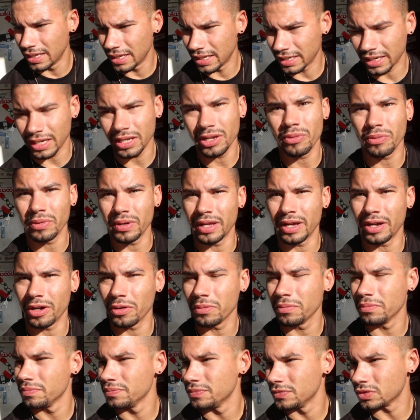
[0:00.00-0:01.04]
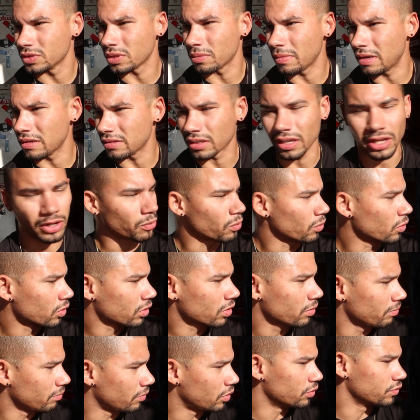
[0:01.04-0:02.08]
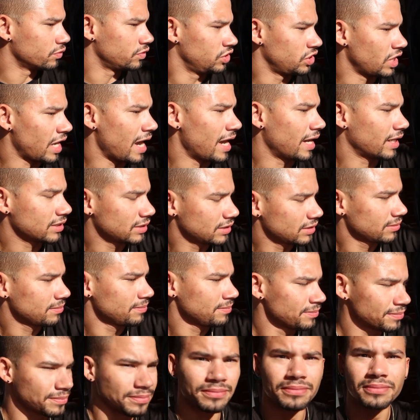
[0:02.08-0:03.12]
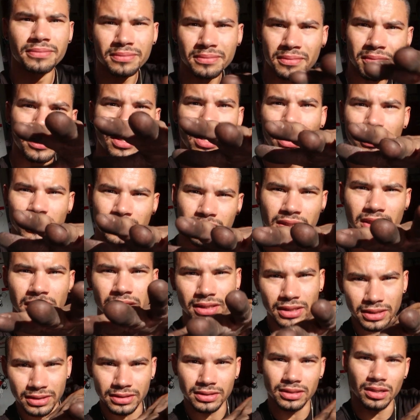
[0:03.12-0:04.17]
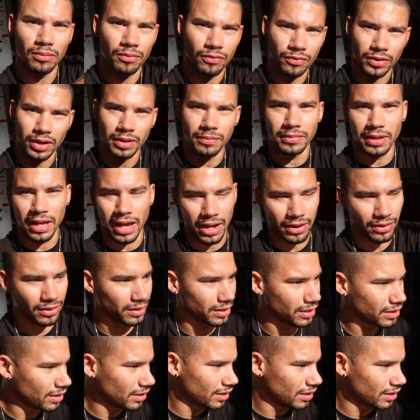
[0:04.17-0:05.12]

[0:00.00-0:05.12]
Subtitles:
I got no one to help. So I'm going to have to, like, work both jacks to get this subframe down.